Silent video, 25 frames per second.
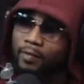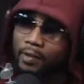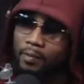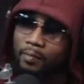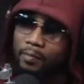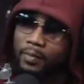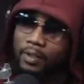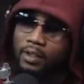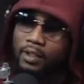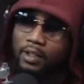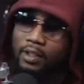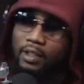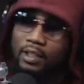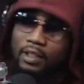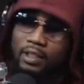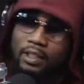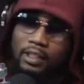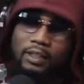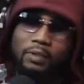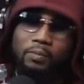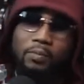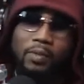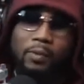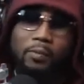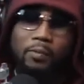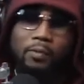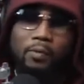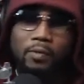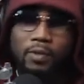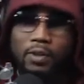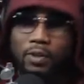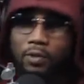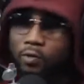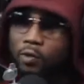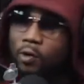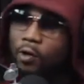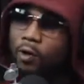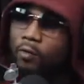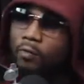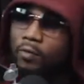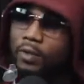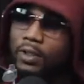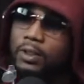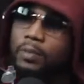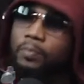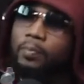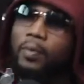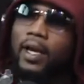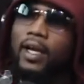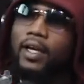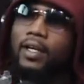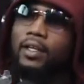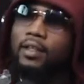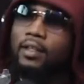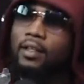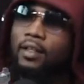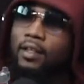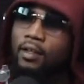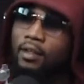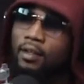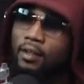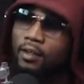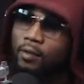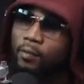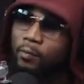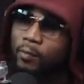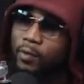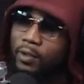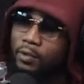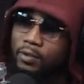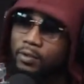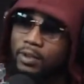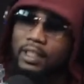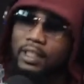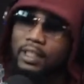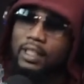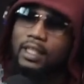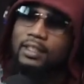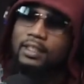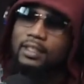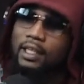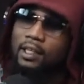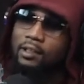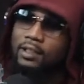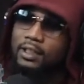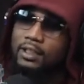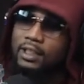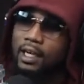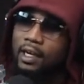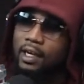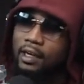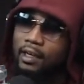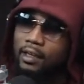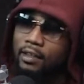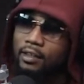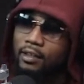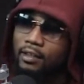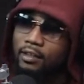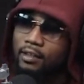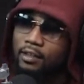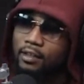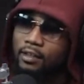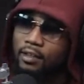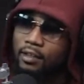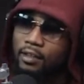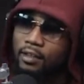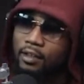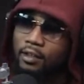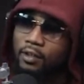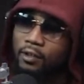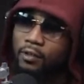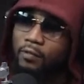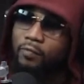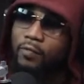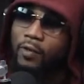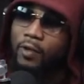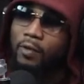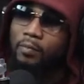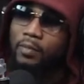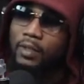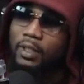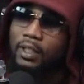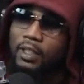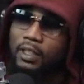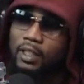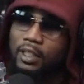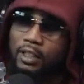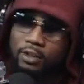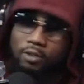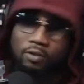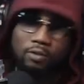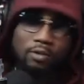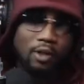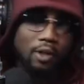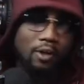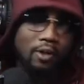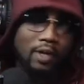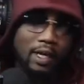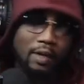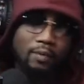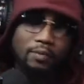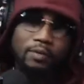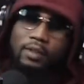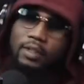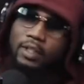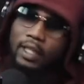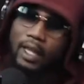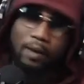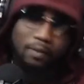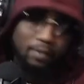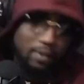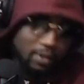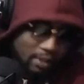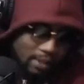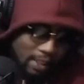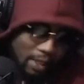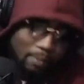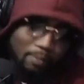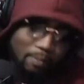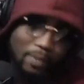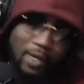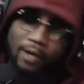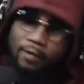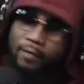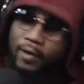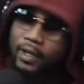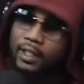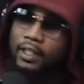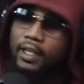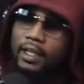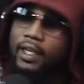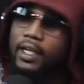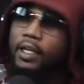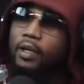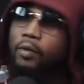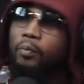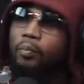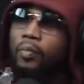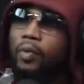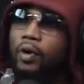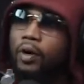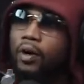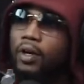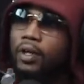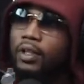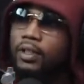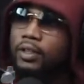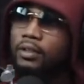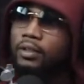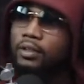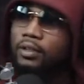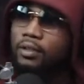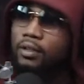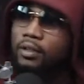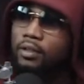me? These people you gonna respect when you see us outside. Mm-hmm. You feel me? Because you know that man right there, he a boss.